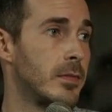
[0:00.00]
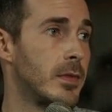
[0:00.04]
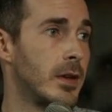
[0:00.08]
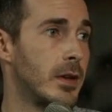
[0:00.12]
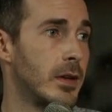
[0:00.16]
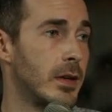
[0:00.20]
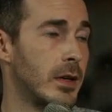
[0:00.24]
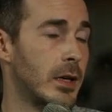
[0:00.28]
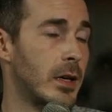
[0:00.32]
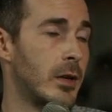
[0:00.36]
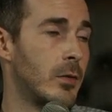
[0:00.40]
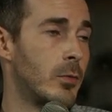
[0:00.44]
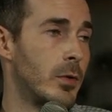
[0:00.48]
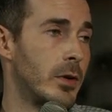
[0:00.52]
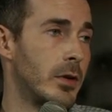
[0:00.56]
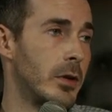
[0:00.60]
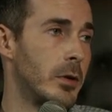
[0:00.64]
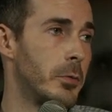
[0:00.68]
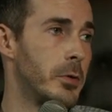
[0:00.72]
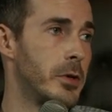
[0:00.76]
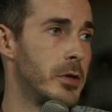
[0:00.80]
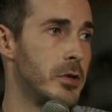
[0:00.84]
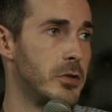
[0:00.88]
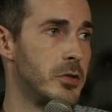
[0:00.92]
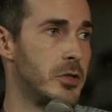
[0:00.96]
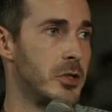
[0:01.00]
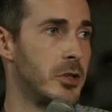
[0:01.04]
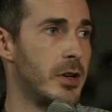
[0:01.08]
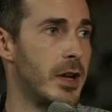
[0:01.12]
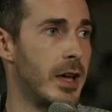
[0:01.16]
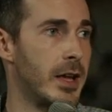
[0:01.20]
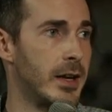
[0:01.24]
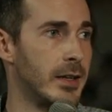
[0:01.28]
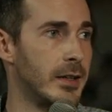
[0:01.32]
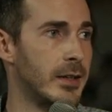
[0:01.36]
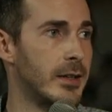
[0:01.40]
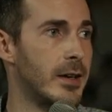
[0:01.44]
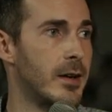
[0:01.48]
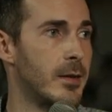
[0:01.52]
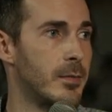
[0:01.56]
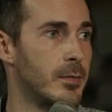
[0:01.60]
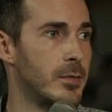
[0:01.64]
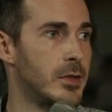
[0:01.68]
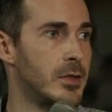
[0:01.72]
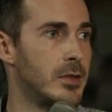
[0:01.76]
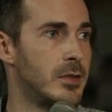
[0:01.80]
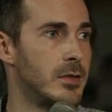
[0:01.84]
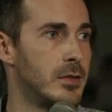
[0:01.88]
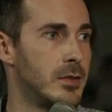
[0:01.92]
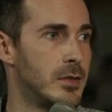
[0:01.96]
and it can really reduce your net income
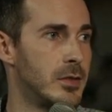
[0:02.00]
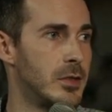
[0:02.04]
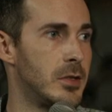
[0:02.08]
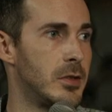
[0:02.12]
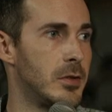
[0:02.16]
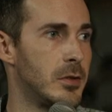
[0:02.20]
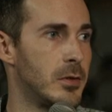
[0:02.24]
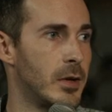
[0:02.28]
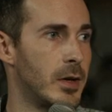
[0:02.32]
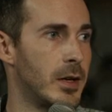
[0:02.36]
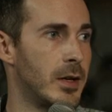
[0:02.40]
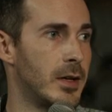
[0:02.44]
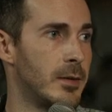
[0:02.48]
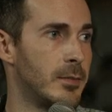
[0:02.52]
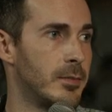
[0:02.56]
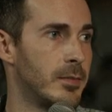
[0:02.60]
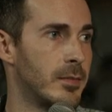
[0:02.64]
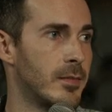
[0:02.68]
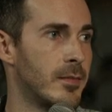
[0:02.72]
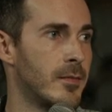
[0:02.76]
to